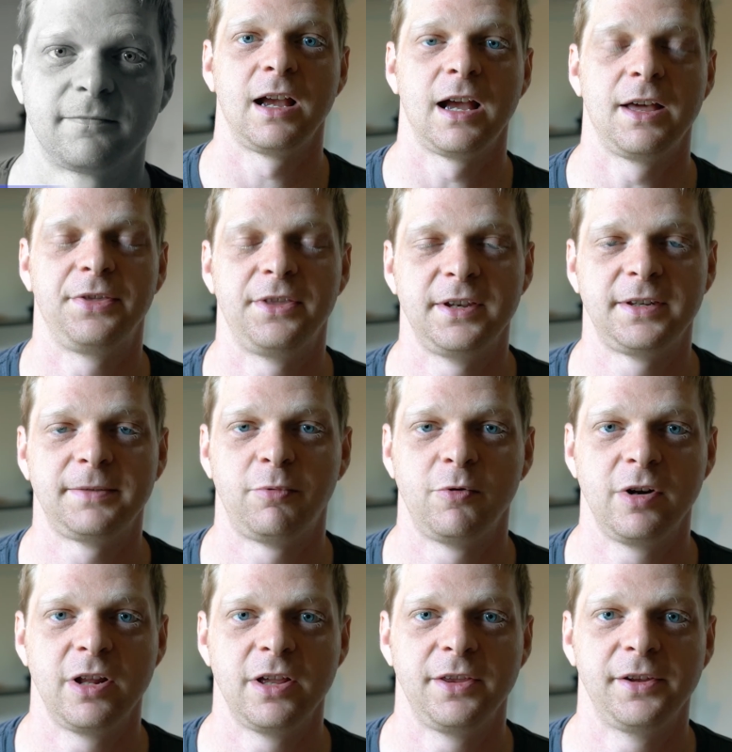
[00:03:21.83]
At this
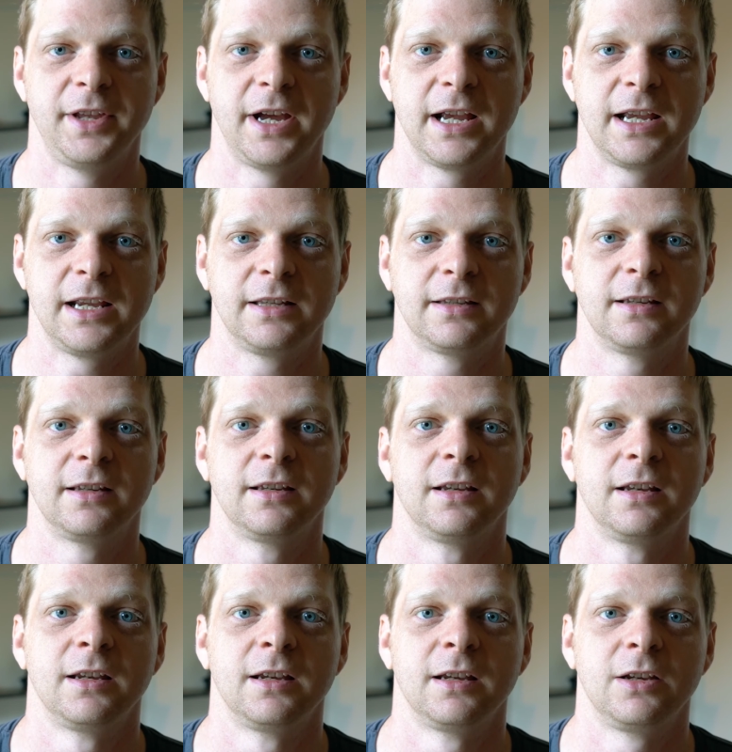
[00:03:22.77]
point in the night,
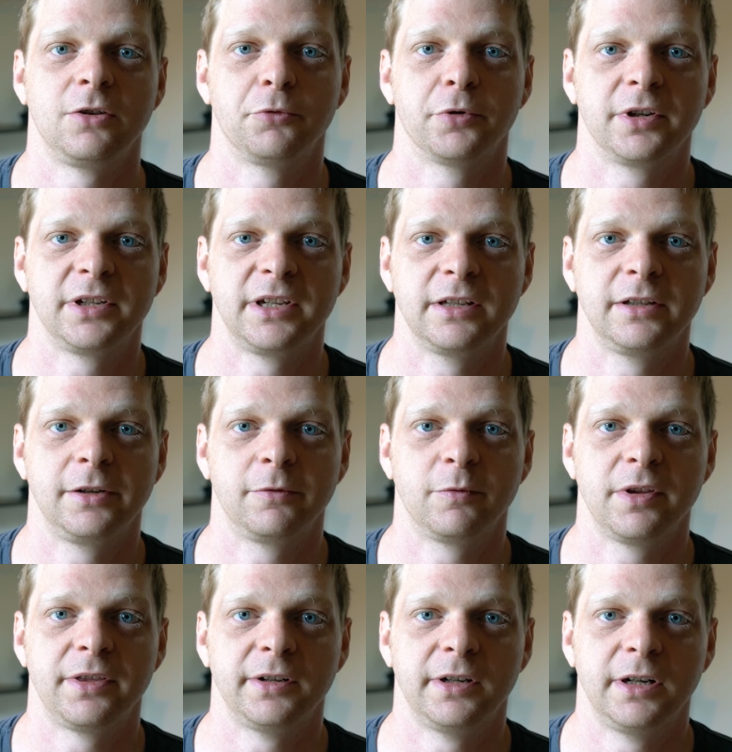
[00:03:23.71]
you are dealing
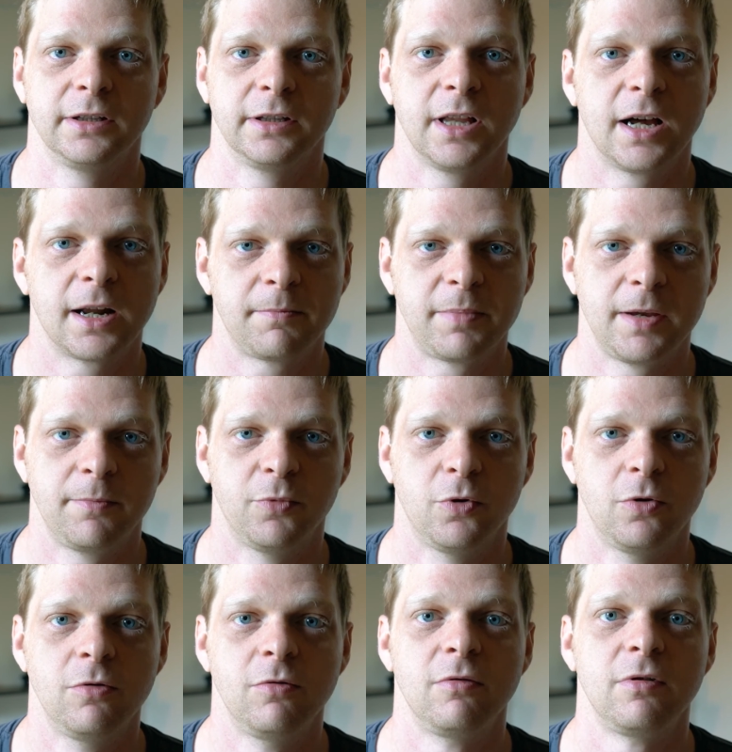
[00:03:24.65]
with a lot of
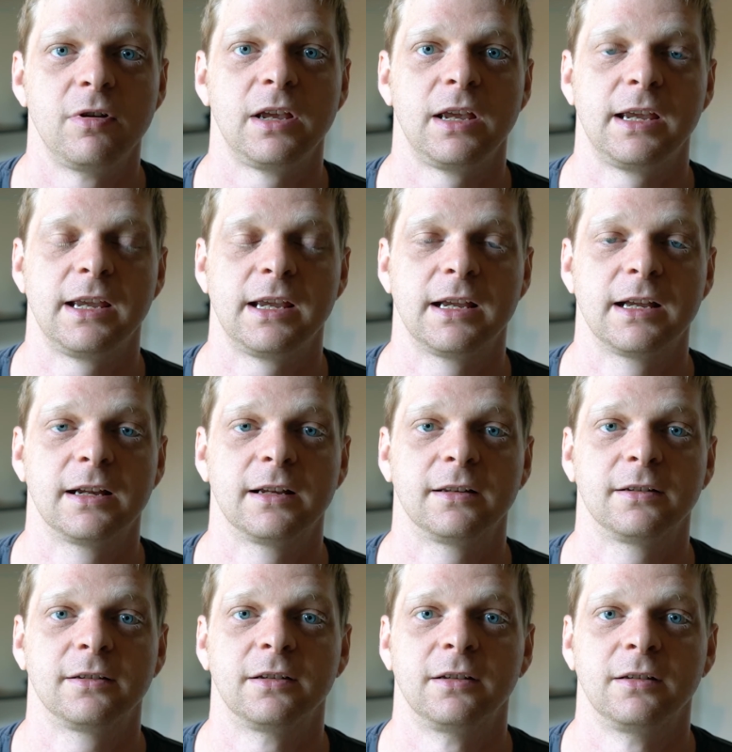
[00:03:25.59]
people,
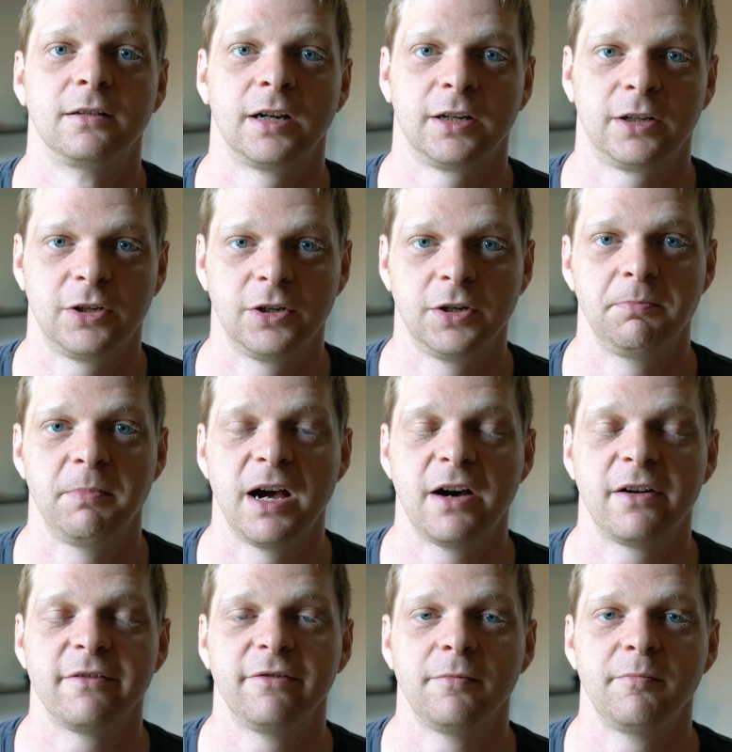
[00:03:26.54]
and a good
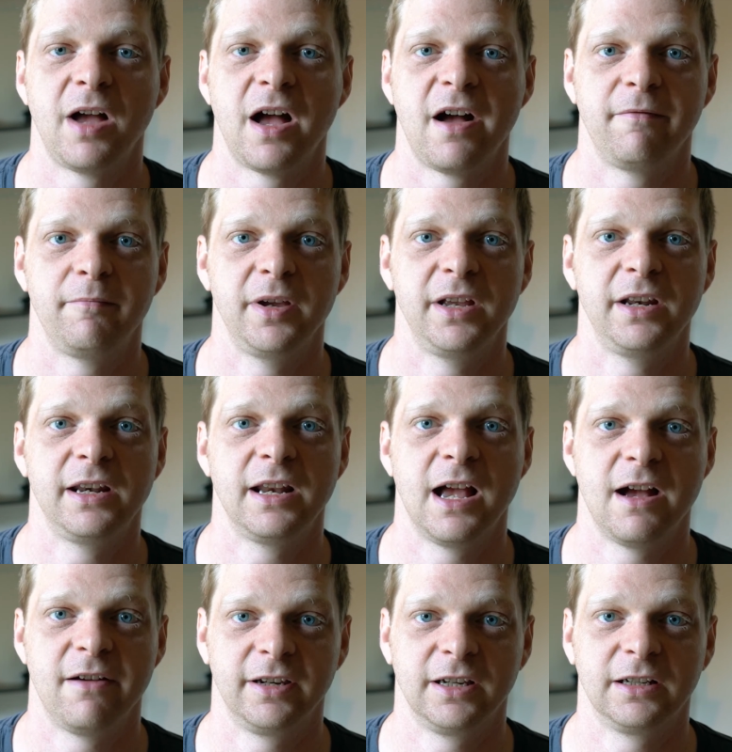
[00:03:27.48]
amount of them have been
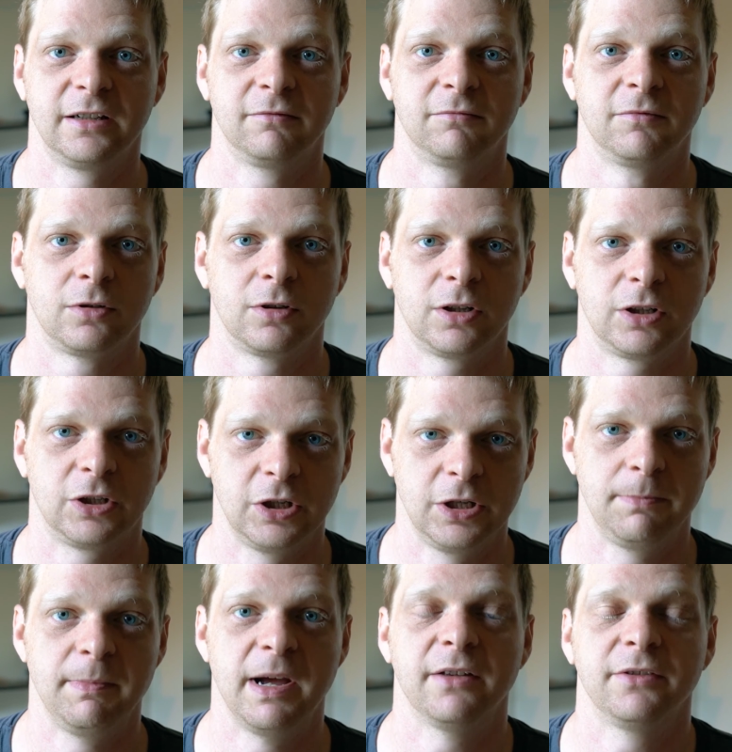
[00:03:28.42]
having a
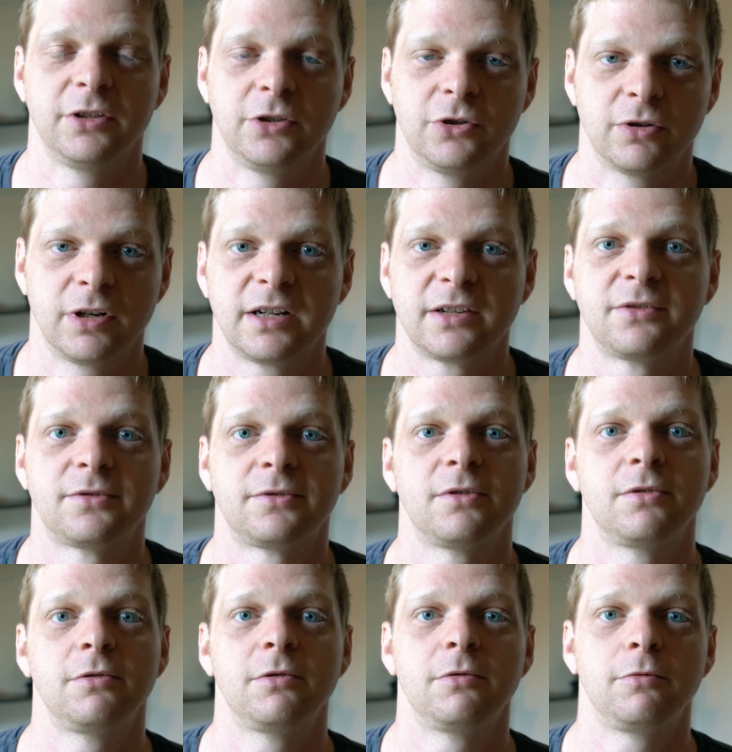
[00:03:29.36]
good amount to drink,
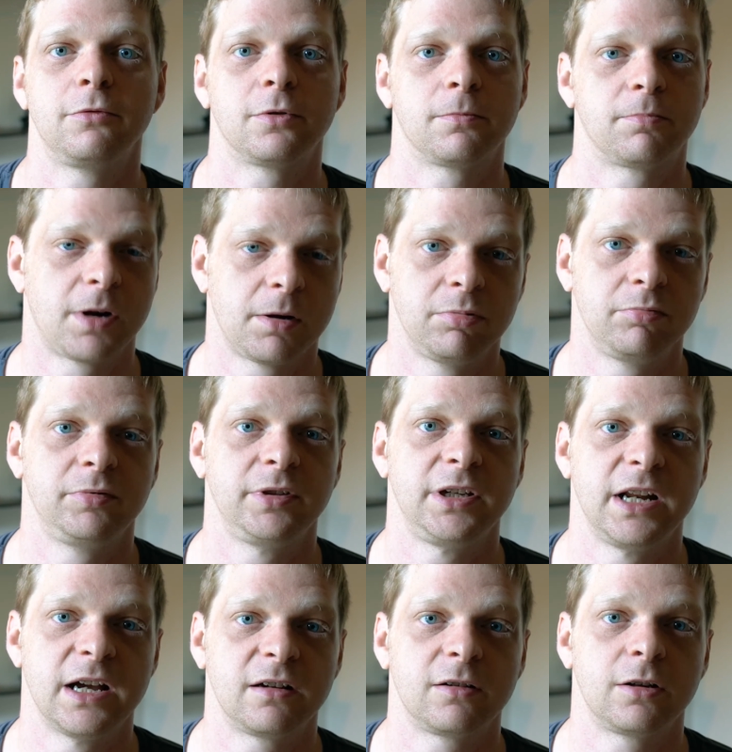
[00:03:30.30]
so they're
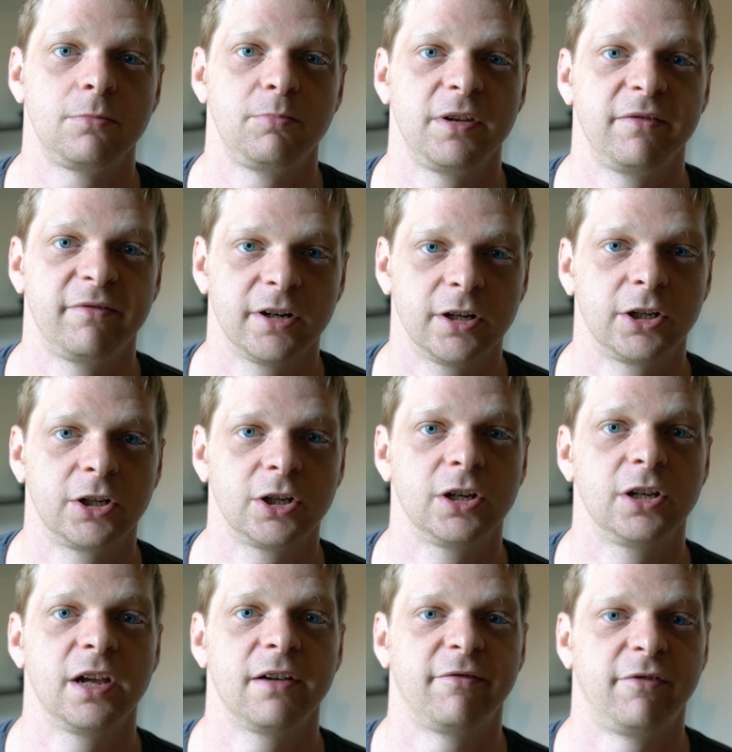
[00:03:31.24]
probably not going to be very
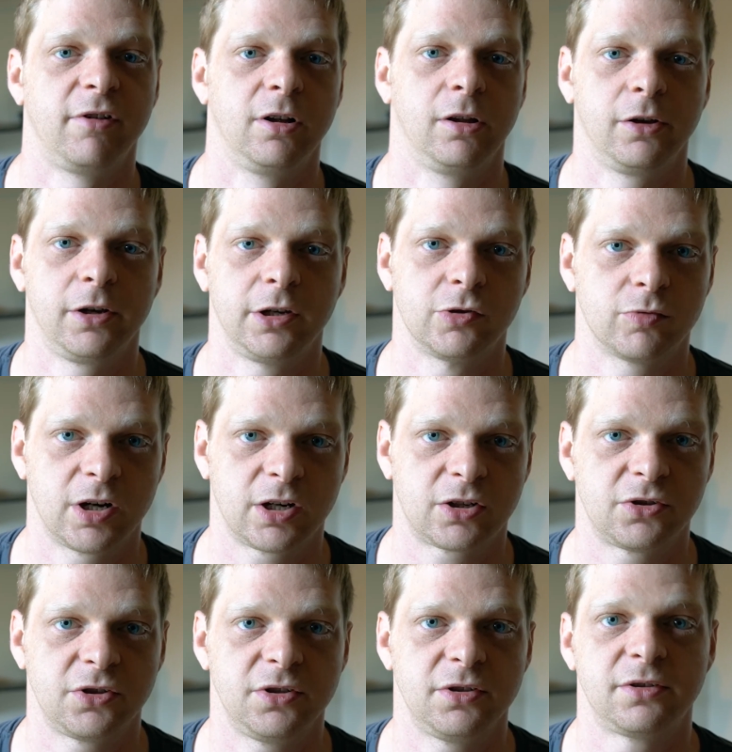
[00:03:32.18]
good at following
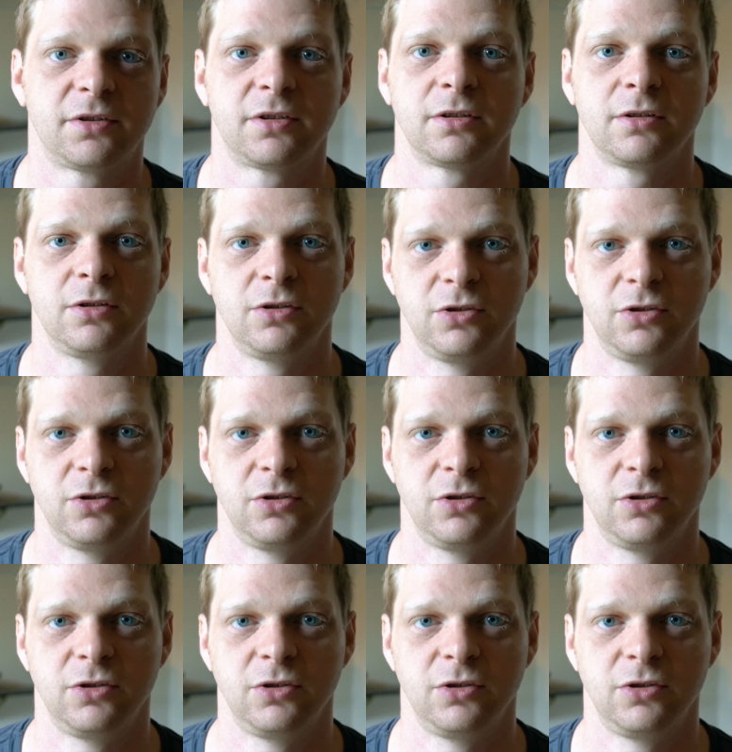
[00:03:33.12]
directions.